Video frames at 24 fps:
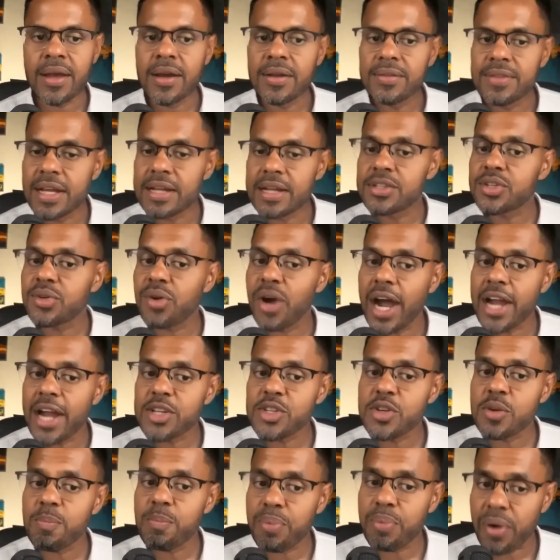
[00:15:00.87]
Then try
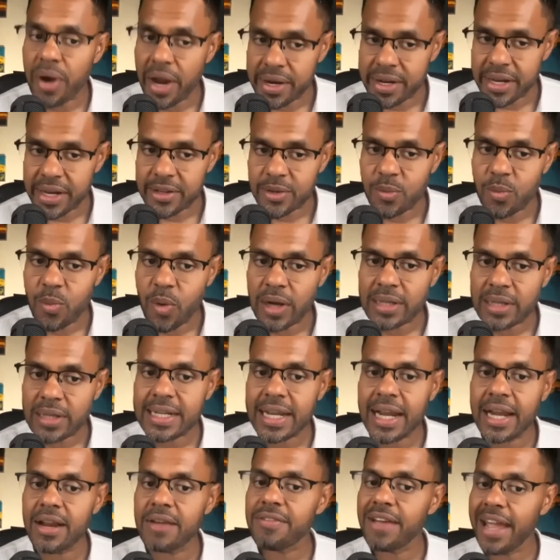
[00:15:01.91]
to predict what
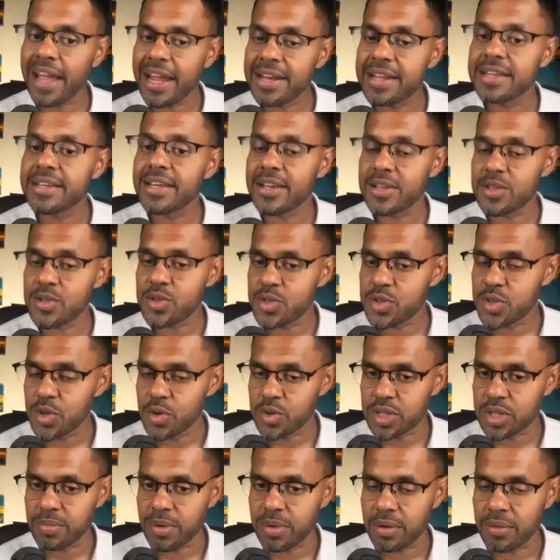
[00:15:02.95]
kind of heading is
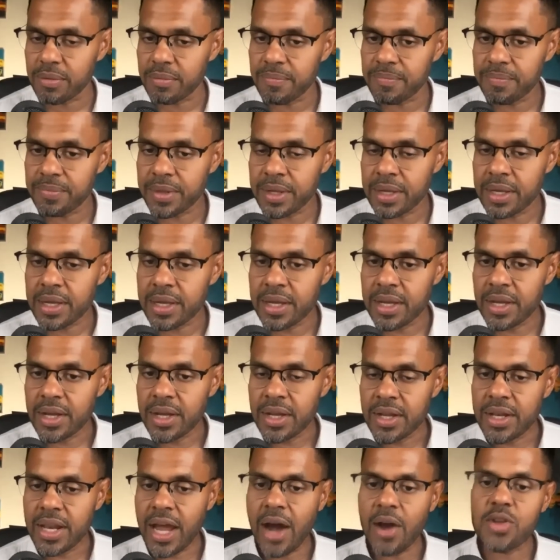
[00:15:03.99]
suitable.
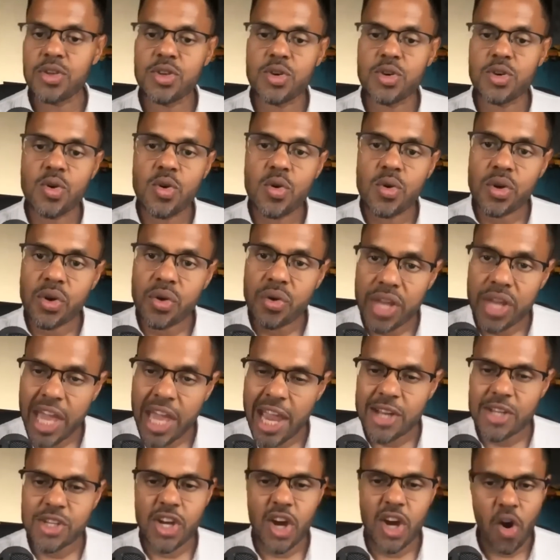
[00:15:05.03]
Now, you
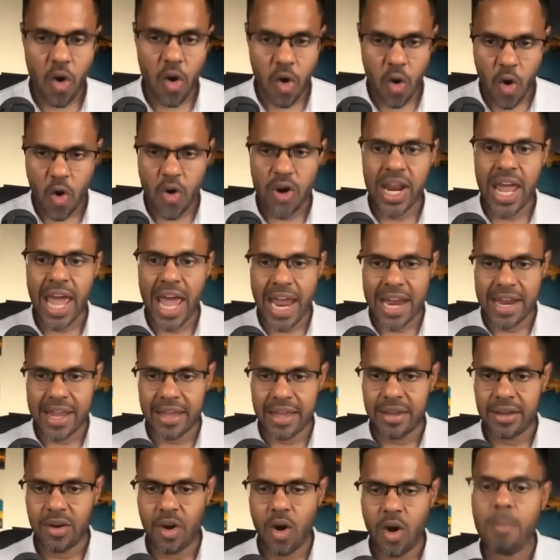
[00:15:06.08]
create your own
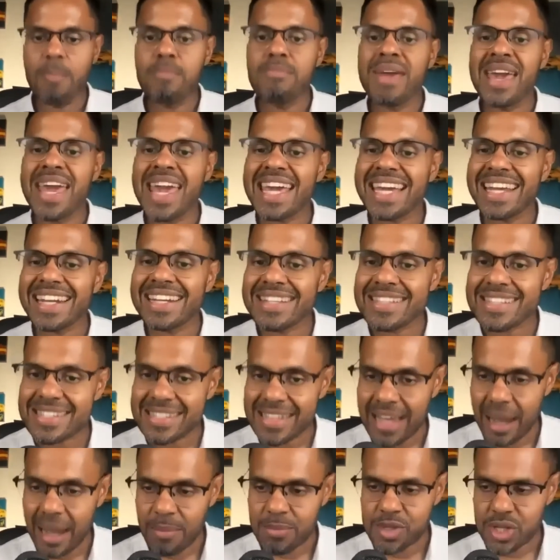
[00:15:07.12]
heading or make an
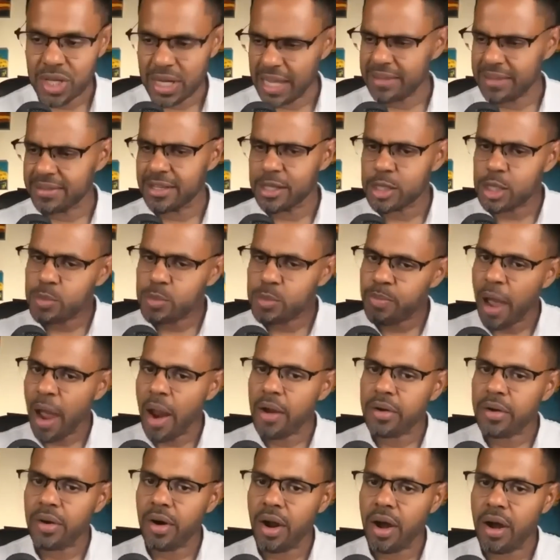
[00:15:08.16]
assumption like this
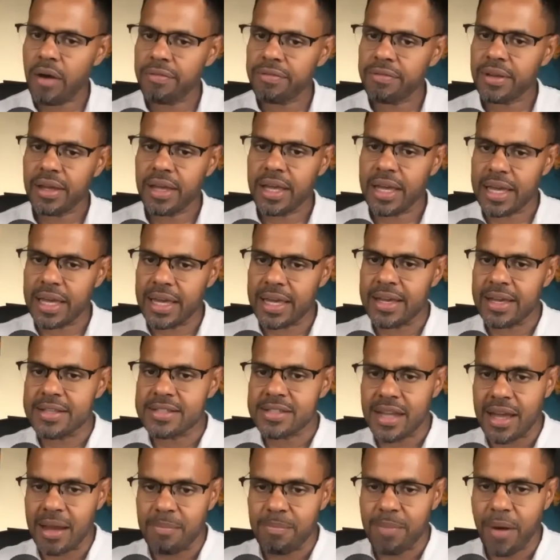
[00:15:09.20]
paragraph
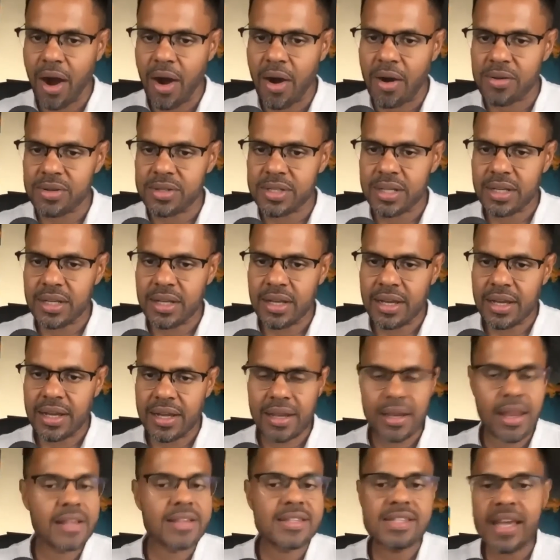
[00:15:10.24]
is about,
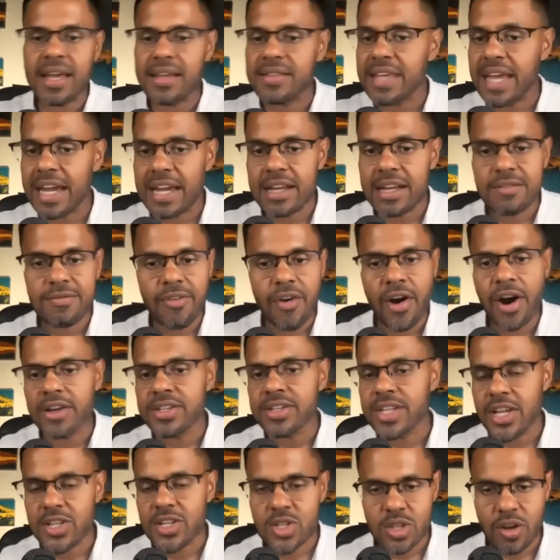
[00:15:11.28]
let's say, the
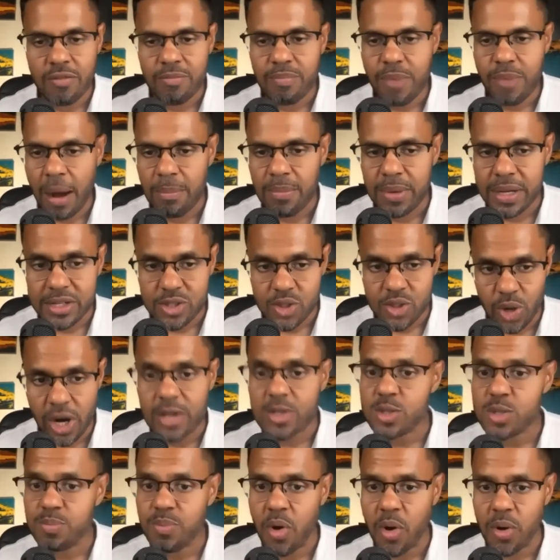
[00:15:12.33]
advantages of public
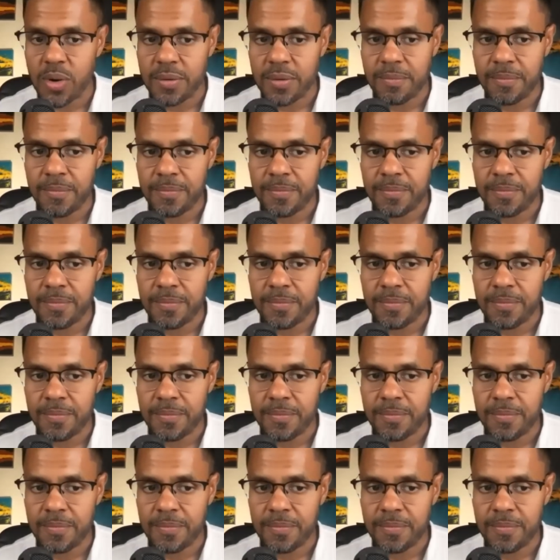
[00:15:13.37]
transport.